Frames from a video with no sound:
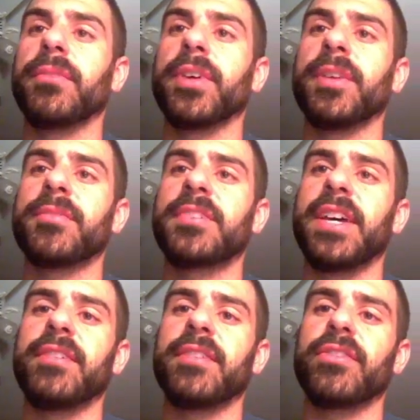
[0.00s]
comes
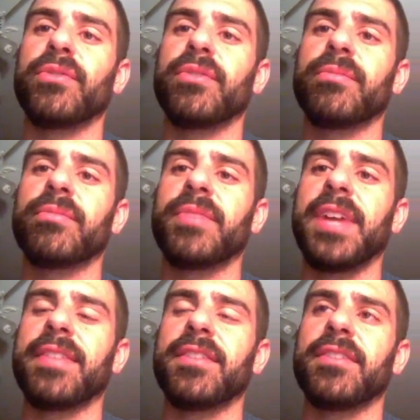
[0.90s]
down. So
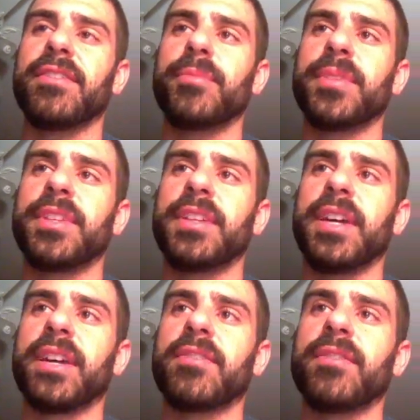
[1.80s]
not this turn, but the
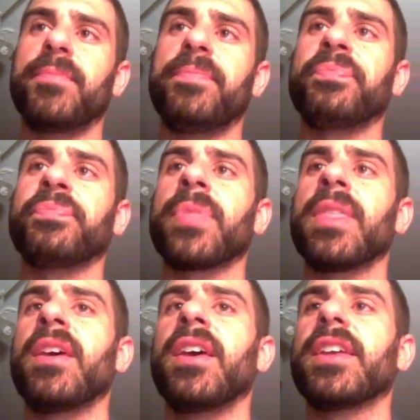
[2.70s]
next.
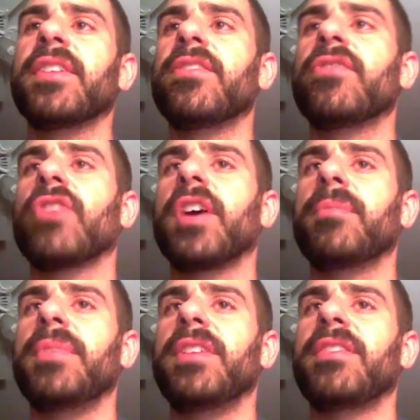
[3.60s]
Gets his
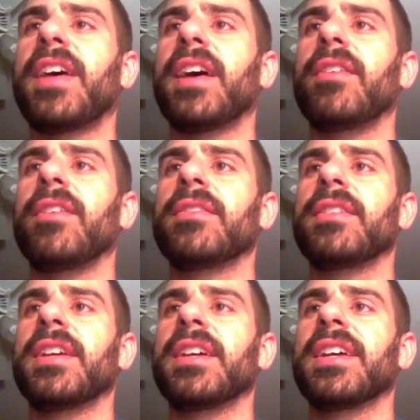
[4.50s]
Tron piece out,
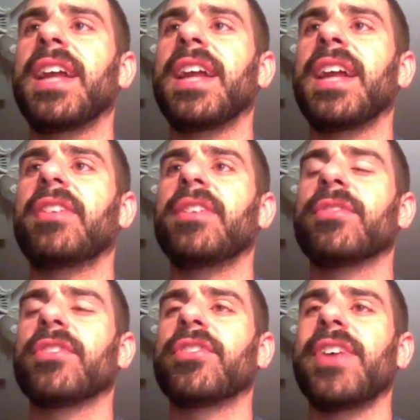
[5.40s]
and I thought he
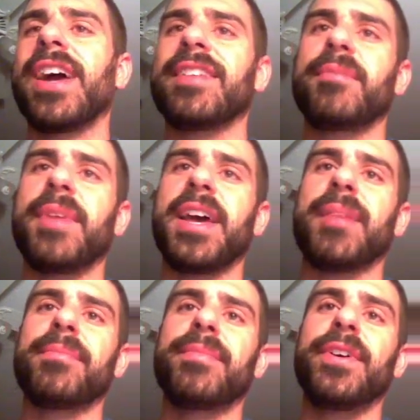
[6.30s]
was going to crack his
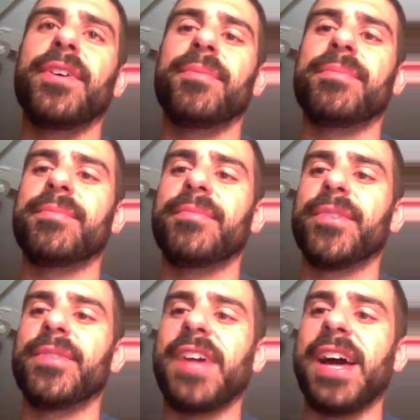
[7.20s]
map. No,
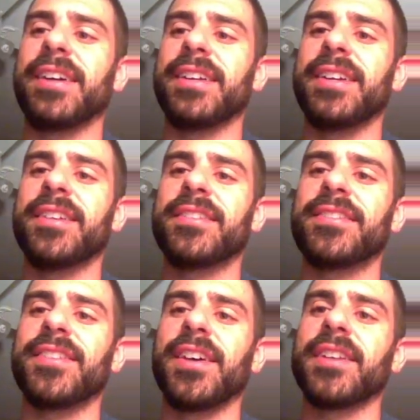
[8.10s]
Brutality.
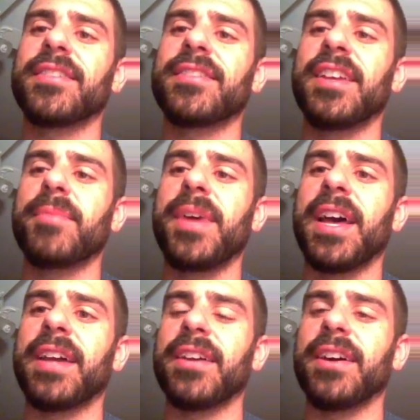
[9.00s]
Sucks. Takes my
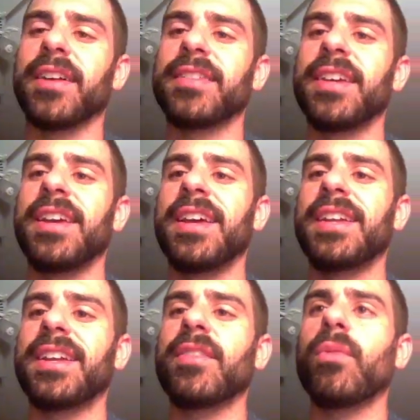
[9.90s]
Adnos.
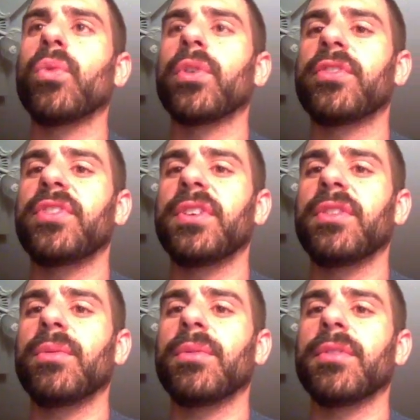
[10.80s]
Not the worst thing
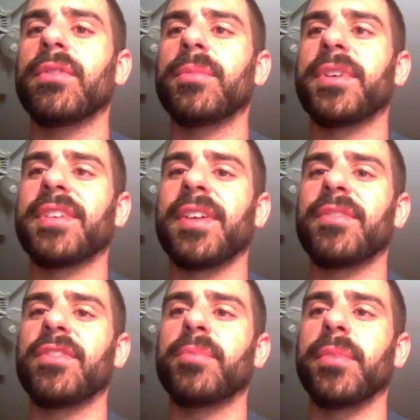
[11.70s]
in the world because I have
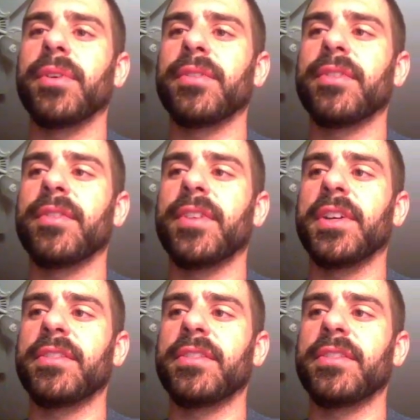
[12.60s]
the Spoils of the Vault